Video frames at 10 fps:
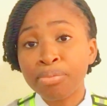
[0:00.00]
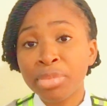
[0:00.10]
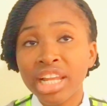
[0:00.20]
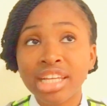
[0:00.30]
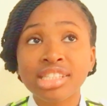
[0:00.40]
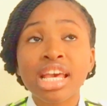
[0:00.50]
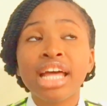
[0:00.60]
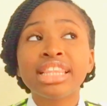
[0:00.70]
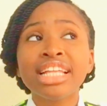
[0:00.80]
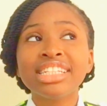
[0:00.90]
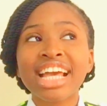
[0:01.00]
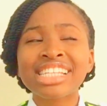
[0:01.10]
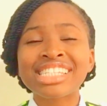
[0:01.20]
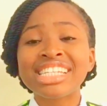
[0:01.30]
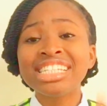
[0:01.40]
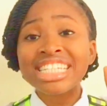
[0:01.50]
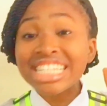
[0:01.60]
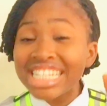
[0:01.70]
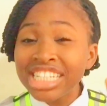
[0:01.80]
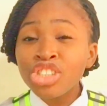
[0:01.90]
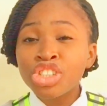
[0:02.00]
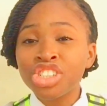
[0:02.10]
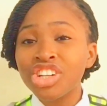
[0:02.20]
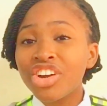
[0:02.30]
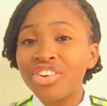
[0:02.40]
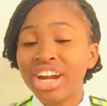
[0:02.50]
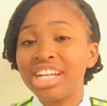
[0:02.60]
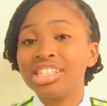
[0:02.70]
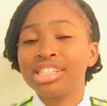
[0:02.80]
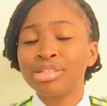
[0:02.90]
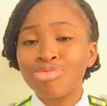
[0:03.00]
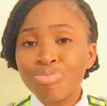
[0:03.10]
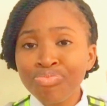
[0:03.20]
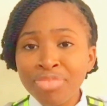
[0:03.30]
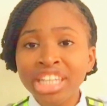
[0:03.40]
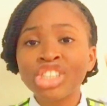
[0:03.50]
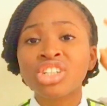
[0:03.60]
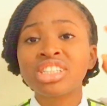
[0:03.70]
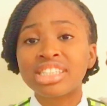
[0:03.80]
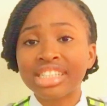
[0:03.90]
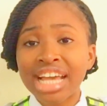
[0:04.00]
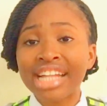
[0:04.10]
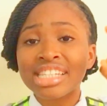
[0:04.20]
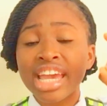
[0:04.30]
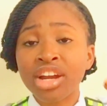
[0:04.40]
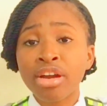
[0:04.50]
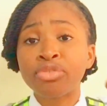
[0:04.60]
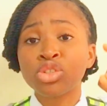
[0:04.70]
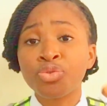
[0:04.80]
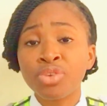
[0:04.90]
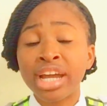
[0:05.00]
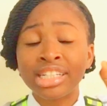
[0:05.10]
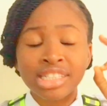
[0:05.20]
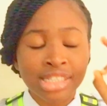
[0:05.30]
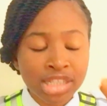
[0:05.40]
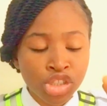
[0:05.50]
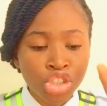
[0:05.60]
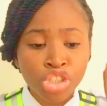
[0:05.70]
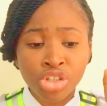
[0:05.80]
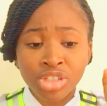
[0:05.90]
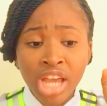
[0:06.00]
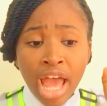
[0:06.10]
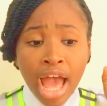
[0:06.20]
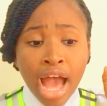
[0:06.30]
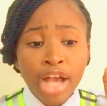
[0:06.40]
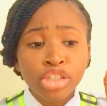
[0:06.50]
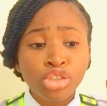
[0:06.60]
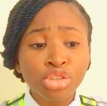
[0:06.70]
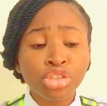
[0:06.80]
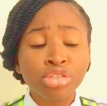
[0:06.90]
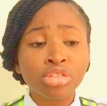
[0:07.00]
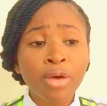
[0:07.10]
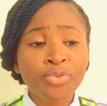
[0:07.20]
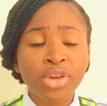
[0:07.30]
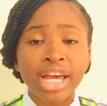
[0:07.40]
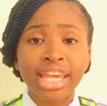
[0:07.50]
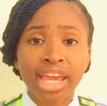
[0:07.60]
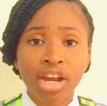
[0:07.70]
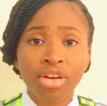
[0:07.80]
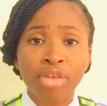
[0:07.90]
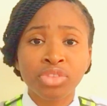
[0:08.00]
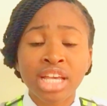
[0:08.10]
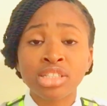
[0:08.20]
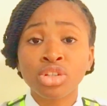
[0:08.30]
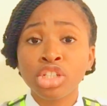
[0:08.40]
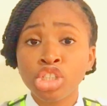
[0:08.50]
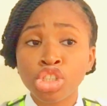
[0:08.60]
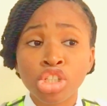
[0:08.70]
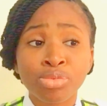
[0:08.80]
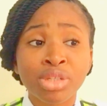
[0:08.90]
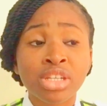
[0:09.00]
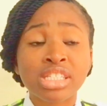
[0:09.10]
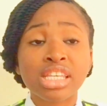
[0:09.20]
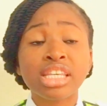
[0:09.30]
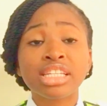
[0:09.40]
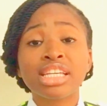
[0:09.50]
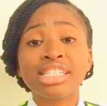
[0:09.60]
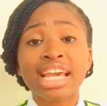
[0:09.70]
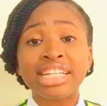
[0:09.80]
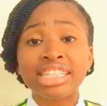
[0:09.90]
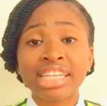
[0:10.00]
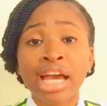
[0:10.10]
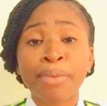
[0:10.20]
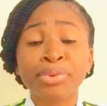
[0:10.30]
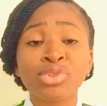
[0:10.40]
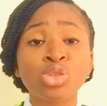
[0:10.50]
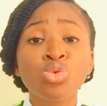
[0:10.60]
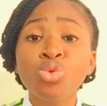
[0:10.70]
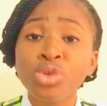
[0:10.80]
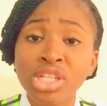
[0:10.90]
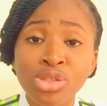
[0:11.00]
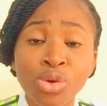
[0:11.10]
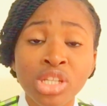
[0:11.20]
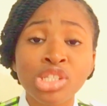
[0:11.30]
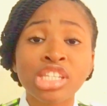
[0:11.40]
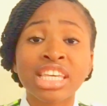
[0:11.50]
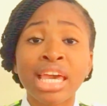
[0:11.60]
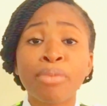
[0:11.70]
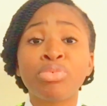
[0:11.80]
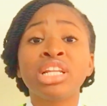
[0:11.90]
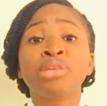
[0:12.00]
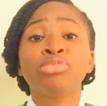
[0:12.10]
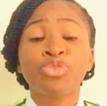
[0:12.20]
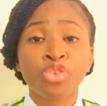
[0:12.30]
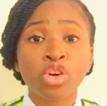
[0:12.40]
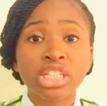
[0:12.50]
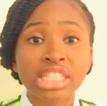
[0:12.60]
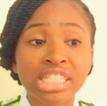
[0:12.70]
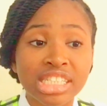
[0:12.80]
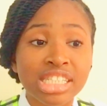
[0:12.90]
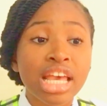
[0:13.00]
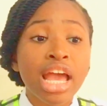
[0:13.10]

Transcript: and balance. Then the next thing, insurance. Make sure that aircraft you're flying is insured. You should not fly an aircraft that is not insured, because in case anything happens, who is going to get blamed for it?